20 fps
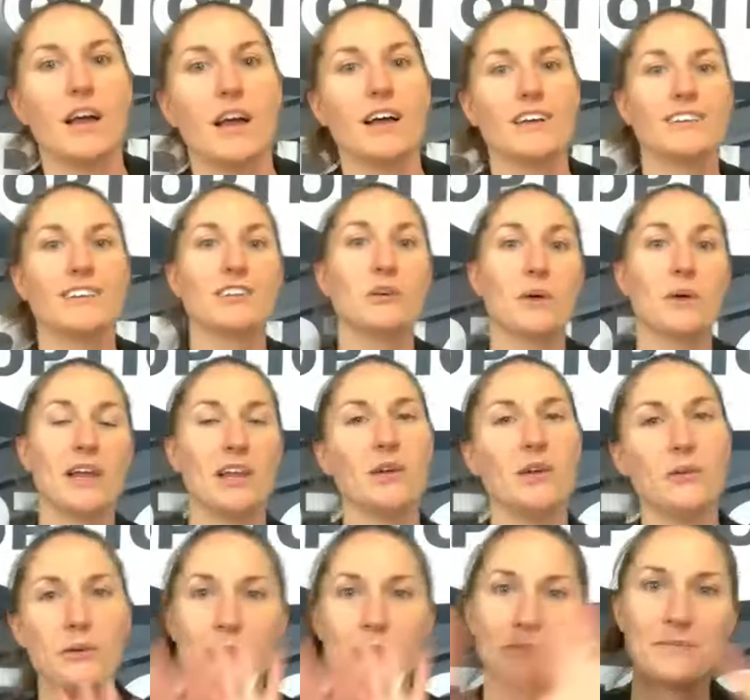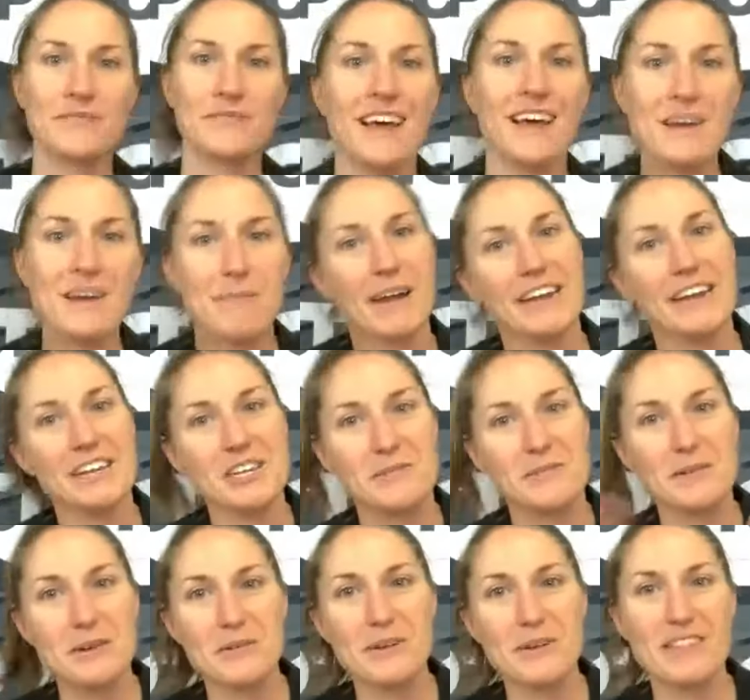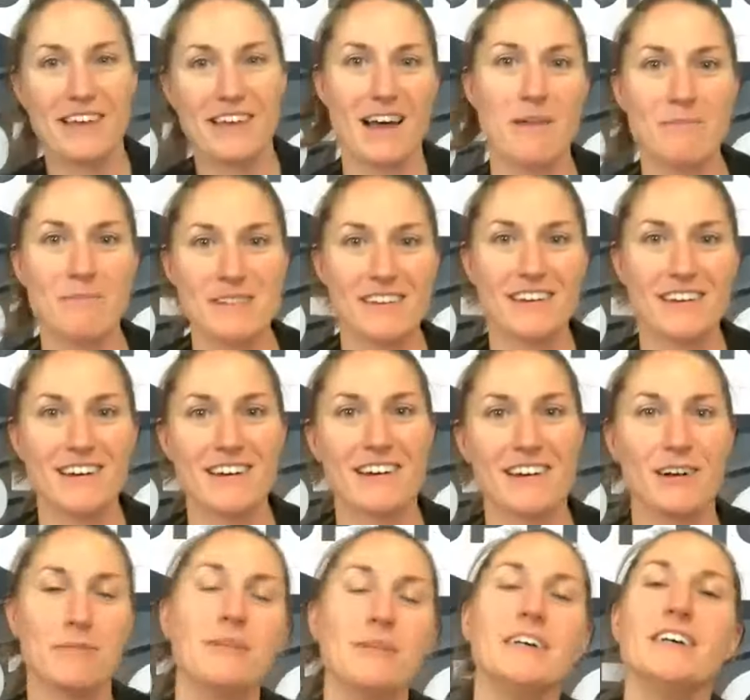So hello, I'm Heidi Schmidt with Opticom.